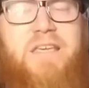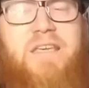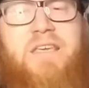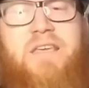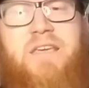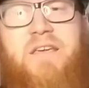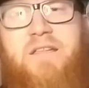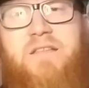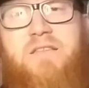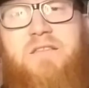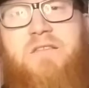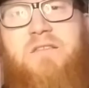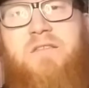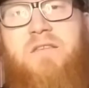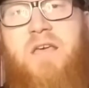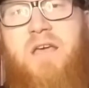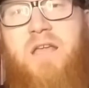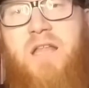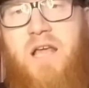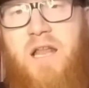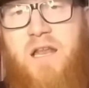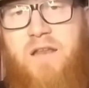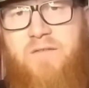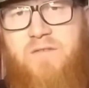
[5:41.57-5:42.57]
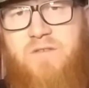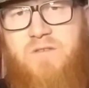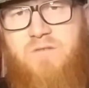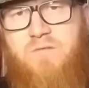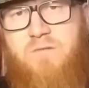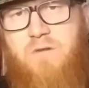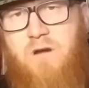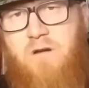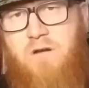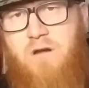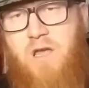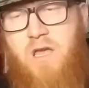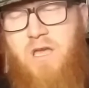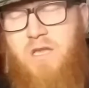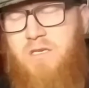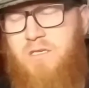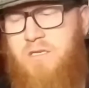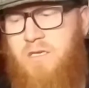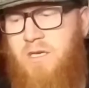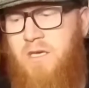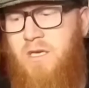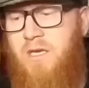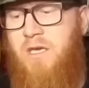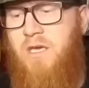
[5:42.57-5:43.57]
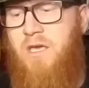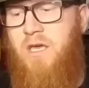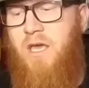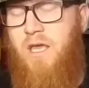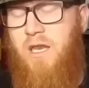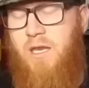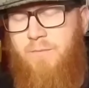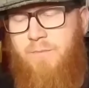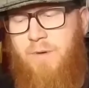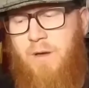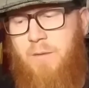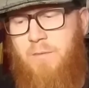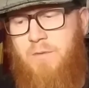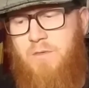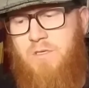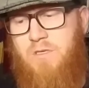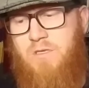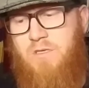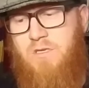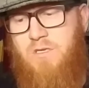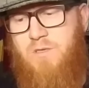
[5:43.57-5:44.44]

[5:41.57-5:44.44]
gets his head out of his rear end and he publishes this